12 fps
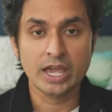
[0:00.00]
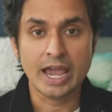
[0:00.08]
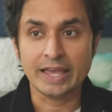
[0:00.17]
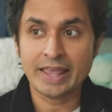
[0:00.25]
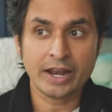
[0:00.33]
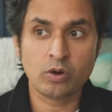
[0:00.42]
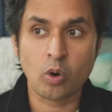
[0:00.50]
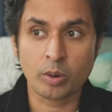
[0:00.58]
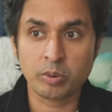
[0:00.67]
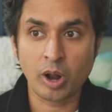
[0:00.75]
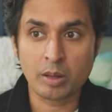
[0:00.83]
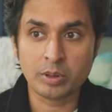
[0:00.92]
And that core
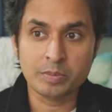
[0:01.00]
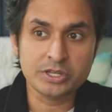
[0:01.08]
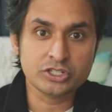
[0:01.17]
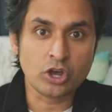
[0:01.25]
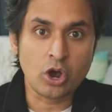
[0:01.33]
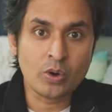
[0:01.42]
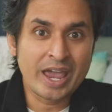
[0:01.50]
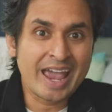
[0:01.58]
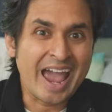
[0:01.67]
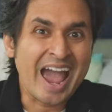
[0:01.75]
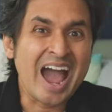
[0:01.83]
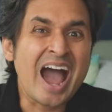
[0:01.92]
problem is okay,
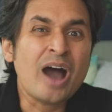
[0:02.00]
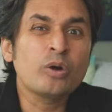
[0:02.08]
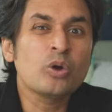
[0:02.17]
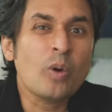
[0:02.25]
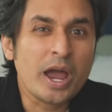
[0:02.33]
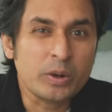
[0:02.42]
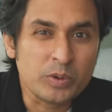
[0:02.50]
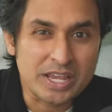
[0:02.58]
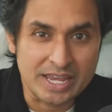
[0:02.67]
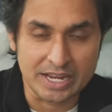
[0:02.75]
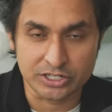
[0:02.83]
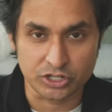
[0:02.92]
how do I
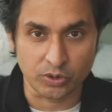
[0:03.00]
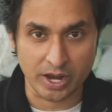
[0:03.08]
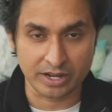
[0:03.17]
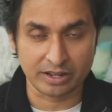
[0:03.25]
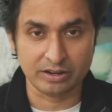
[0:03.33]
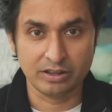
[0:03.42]
reintegrate it?